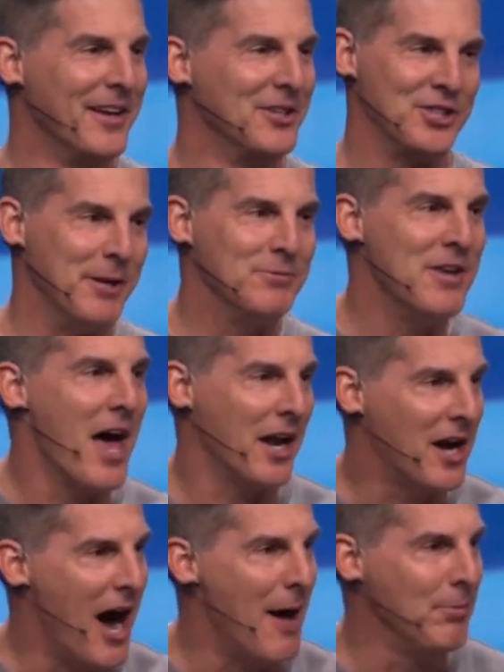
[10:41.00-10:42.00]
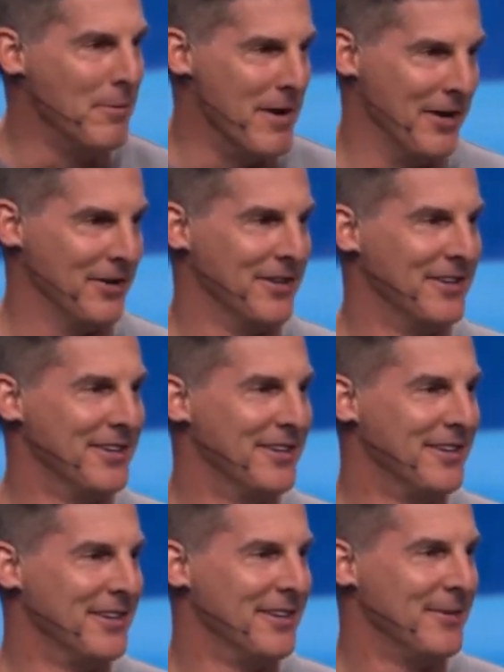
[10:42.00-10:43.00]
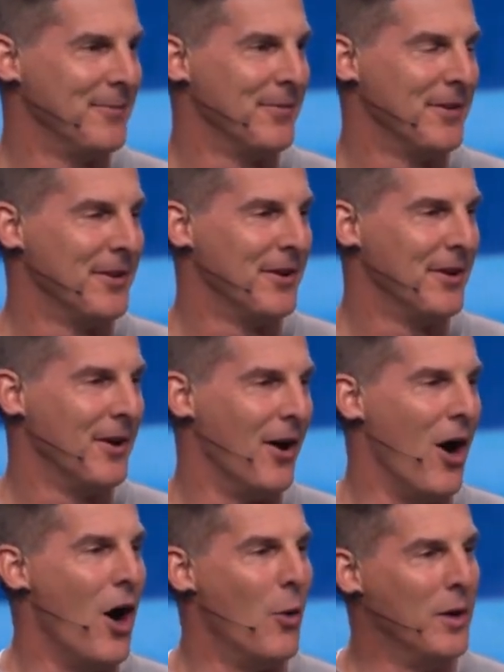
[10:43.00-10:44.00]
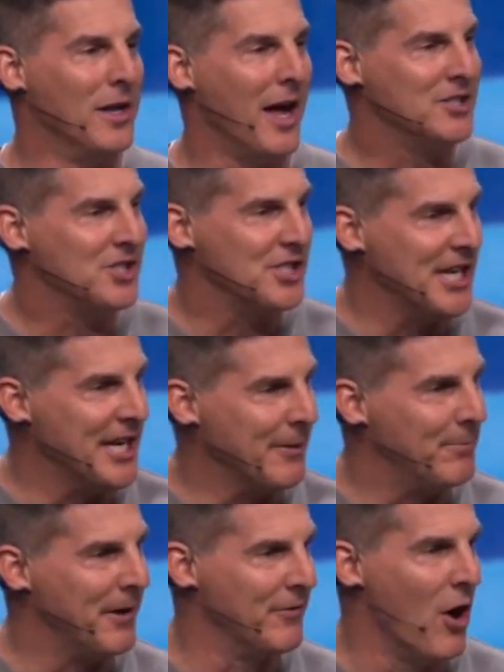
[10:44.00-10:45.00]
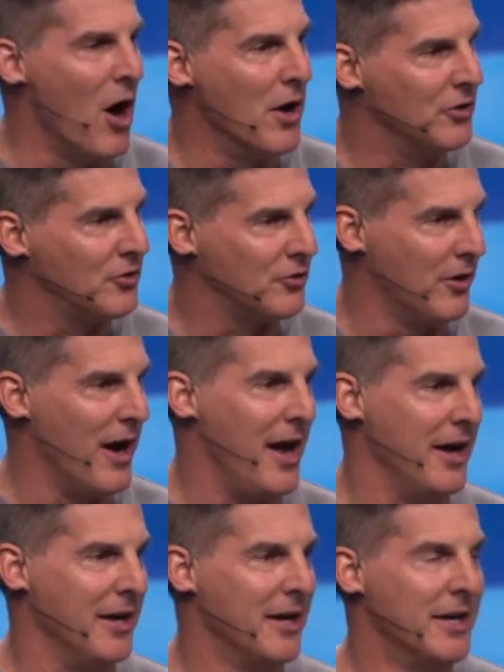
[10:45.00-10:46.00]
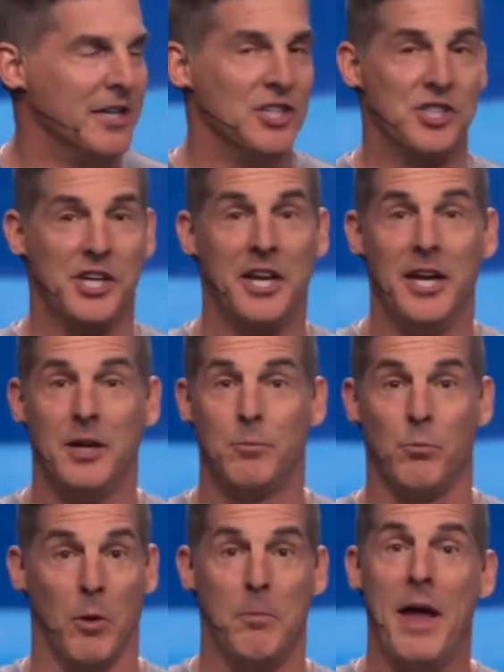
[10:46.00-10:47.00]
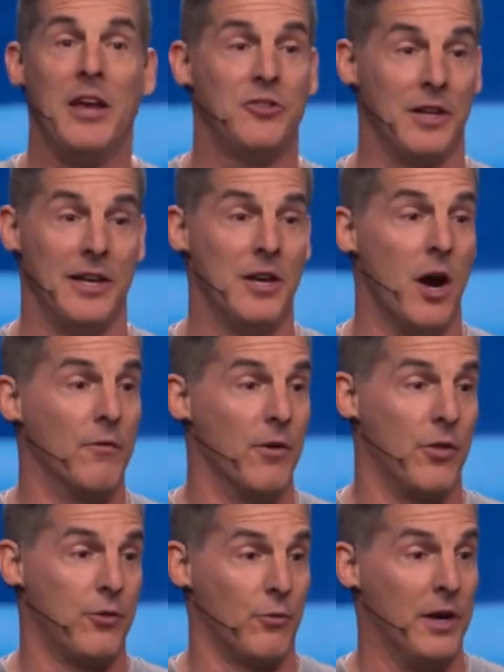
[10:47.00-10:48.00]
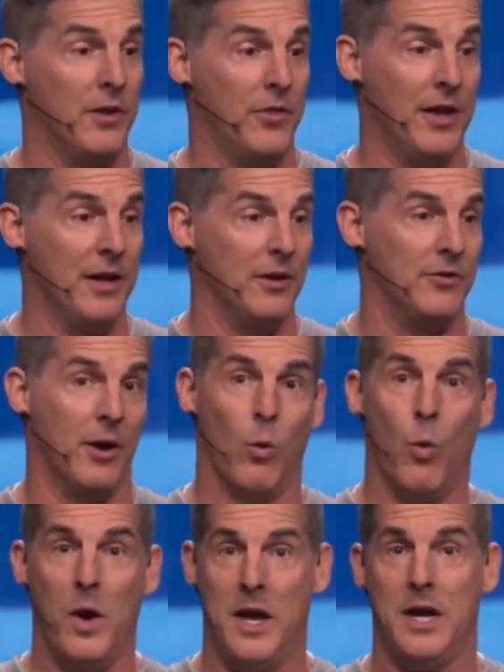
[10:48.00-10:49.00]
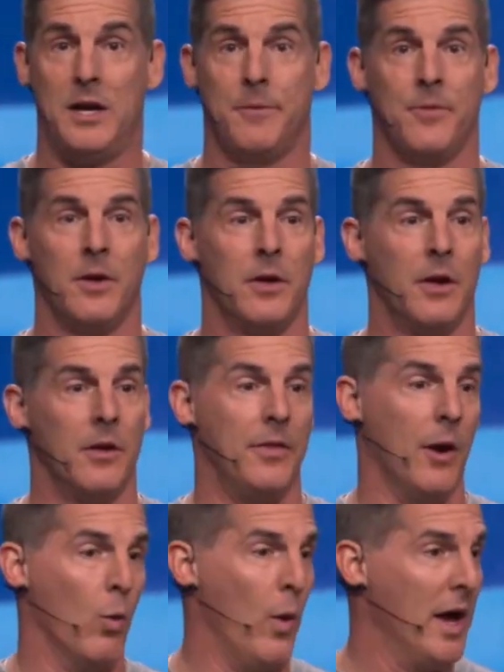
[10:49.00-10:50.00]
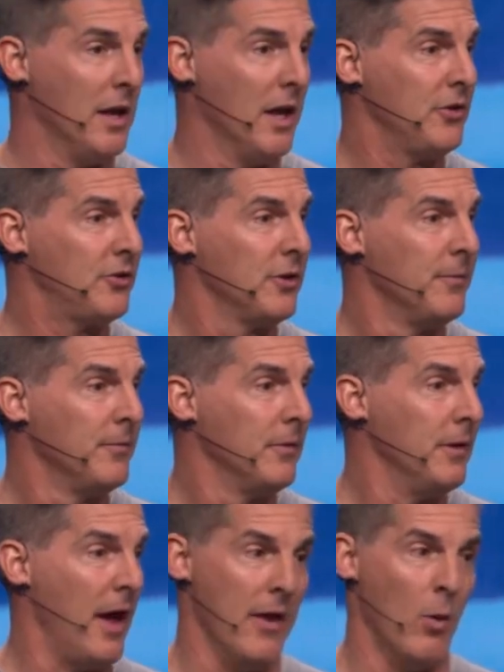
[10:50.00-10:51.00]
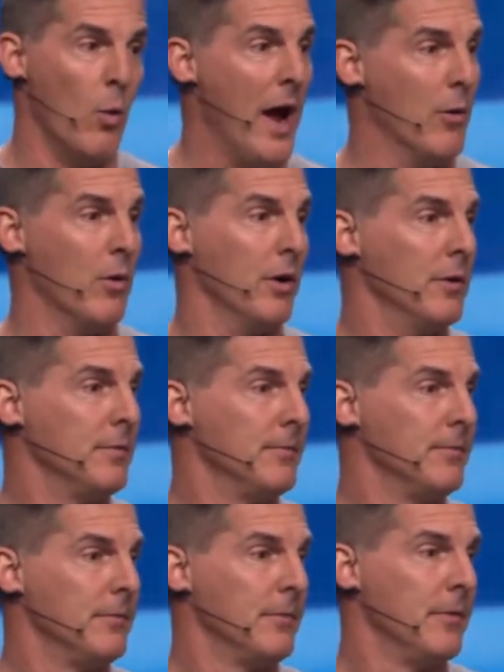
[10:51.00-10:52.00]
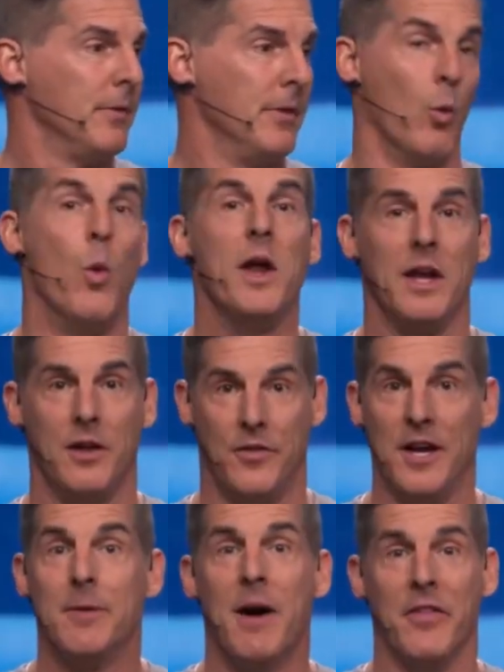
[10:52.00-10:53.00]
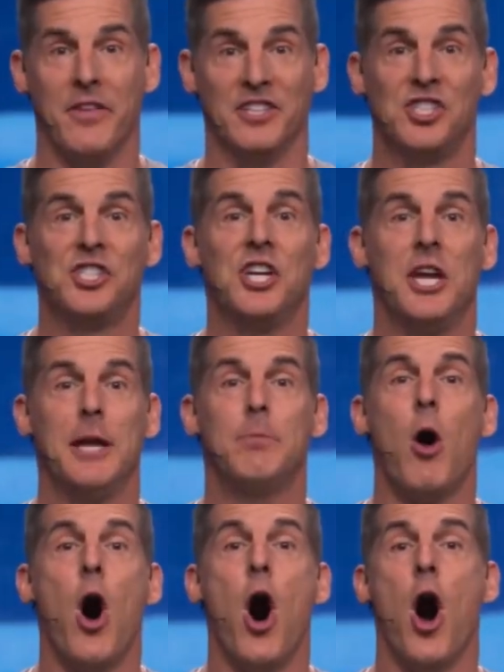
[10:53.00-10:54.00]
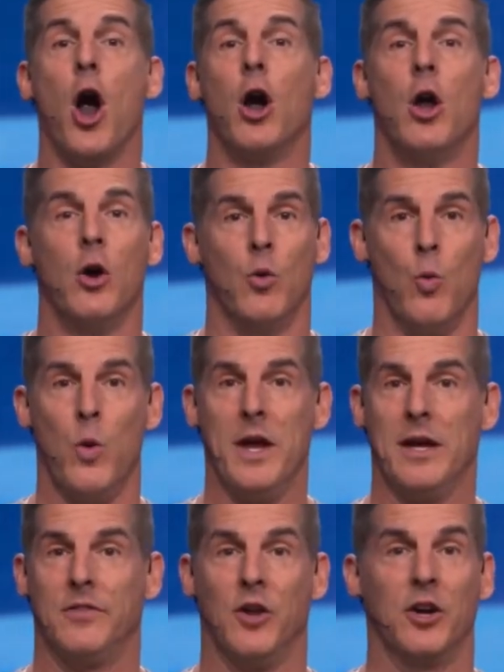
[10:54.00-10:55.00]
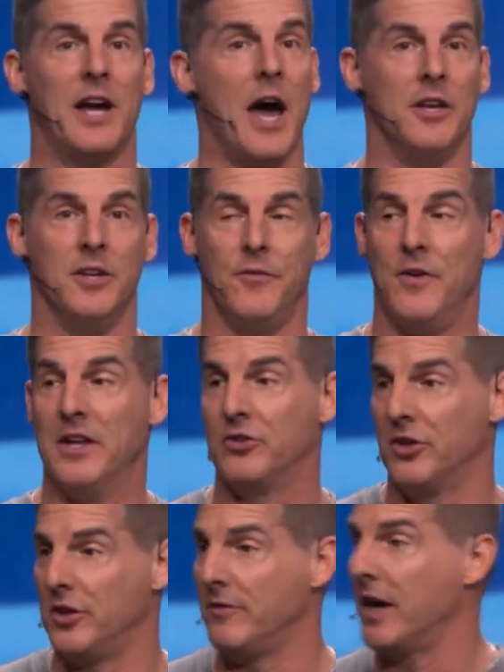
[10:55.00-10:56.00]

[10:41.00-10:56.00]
Sheep's not a compliment. All we like sheep have gone astray. Sheep were basically known for three things they're weak, they're witless, and they're wayward. They're weak. Think about this. Sheep are weak. They're kind of defenseless. If